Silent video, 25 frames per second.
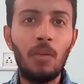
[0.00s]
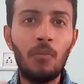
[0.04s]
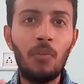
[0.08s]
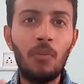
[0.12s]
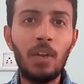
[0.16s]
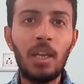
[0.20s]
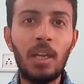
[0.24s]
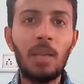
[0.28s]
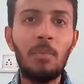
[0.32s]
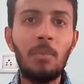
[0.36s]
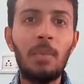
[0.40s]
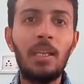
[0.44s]

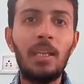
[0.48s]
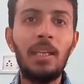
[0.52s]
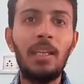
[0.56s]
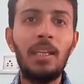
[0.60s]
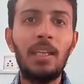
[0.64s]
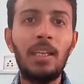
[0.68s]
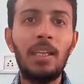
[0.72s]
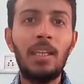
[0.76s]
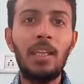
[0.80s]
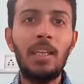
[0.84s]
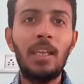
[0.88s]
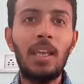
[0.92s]
comfortable,
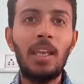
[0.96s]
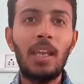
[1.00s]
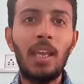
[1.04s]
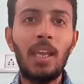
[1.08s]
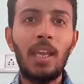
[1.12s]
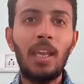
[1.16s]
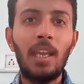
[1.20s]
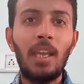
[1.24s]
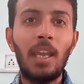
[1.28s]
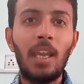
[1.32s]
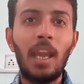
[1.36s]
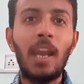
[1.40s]

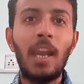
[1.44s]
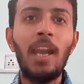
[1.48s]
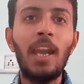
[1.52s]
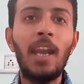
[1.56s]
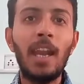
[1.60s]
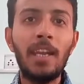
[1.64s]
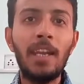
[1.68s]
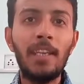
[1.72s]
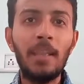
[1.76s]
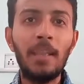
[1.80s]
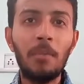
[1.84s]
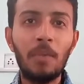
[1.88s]
and
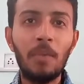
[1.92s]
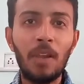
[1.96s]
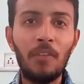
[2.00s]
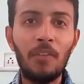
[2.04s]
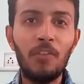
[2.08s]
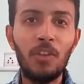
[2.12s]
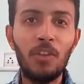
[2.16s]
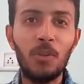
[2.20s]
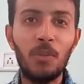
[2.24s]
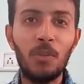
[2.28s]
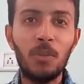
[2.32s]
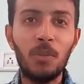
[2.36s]
let them
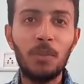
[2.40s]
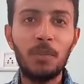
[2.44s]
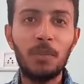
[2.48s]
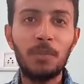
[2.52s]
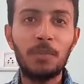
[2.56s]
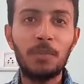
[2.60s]
love you.